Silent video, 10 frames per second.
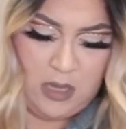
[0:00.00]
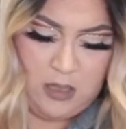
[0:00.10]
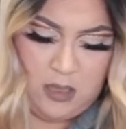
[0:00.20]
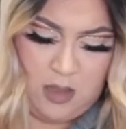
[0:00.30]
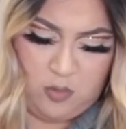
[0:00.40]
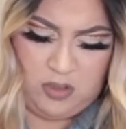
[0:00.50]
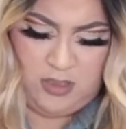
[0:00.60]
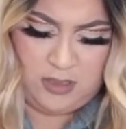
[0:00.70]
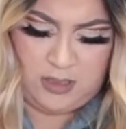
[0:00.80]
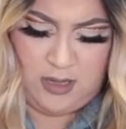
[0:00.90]
Yeah, I'm only
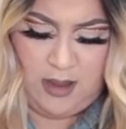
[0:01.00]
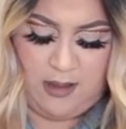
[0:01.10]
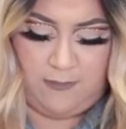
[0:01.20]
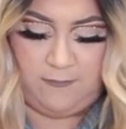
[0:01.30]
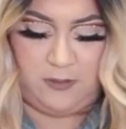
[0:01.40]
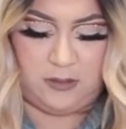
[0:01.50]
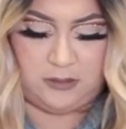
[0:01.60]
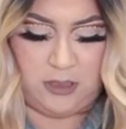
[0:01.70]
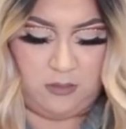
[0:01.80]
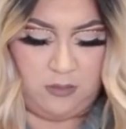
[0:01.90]
gonna cut half because
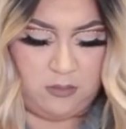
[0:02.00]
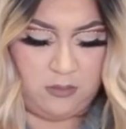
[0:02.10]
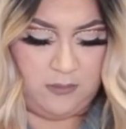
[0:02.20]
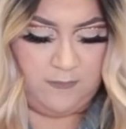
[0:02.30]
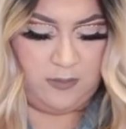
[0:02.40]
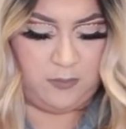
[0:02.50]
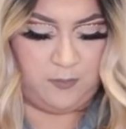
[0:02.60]
I don't know if